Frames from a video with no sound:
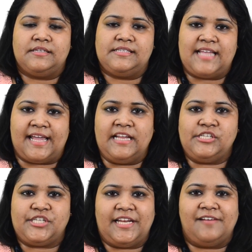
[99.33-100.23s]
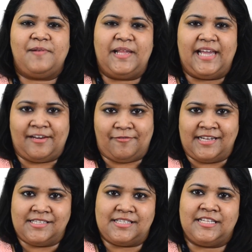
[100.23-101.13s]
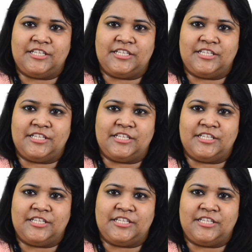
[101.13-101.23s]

Second, JEE Advanced.